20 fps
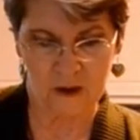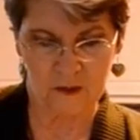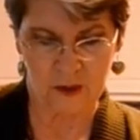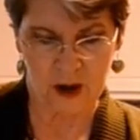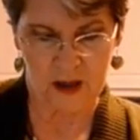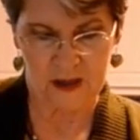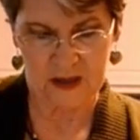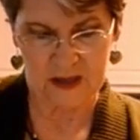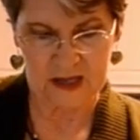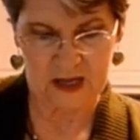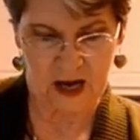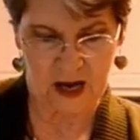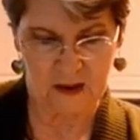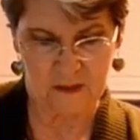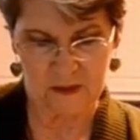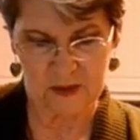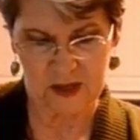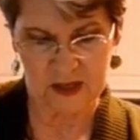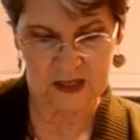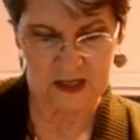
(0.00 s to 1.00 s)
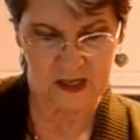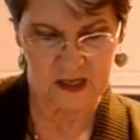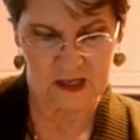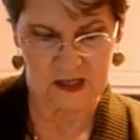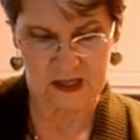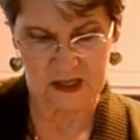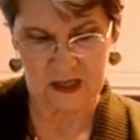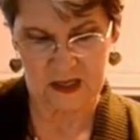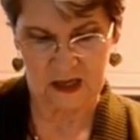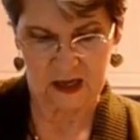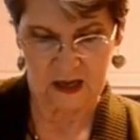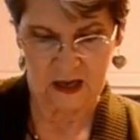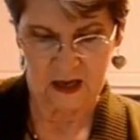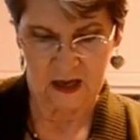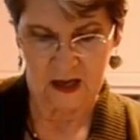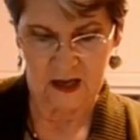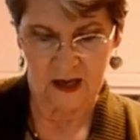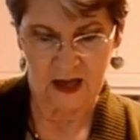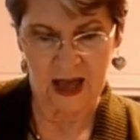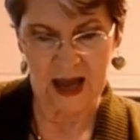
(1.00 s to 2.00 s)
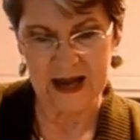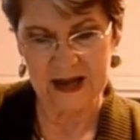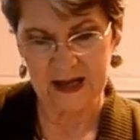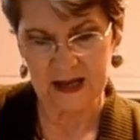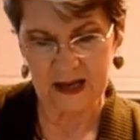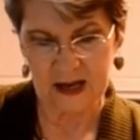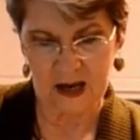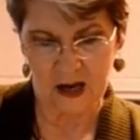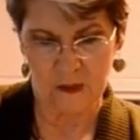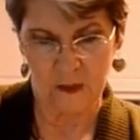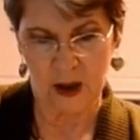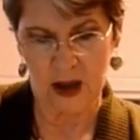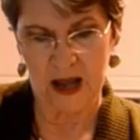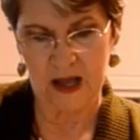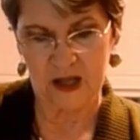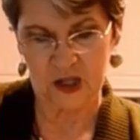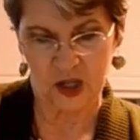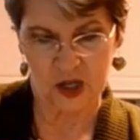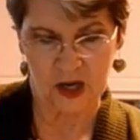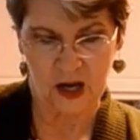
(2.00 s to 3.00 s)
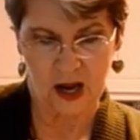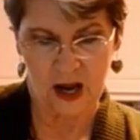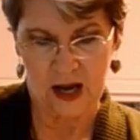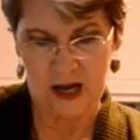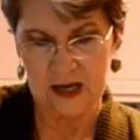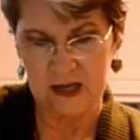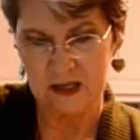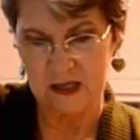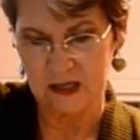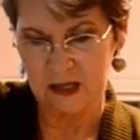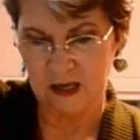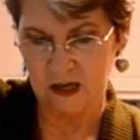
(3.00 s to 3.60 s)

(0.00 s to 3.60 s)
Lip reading: By the time this is lightly homogenized,